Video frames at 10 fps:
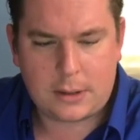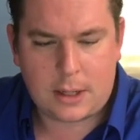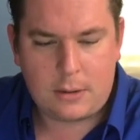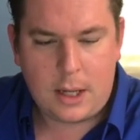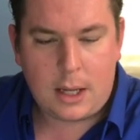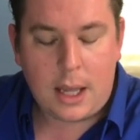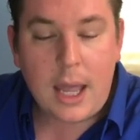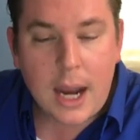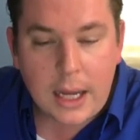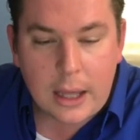So
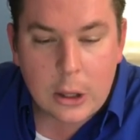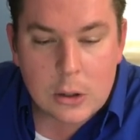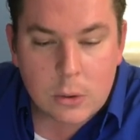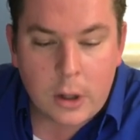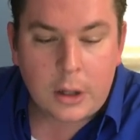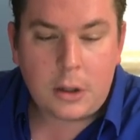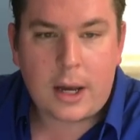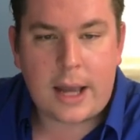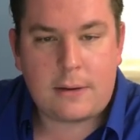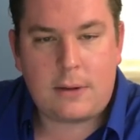anywho,
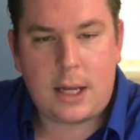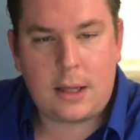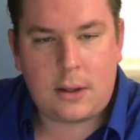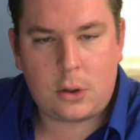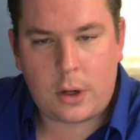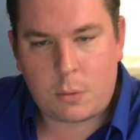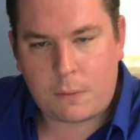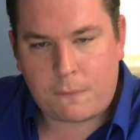you guys have seen this. Join the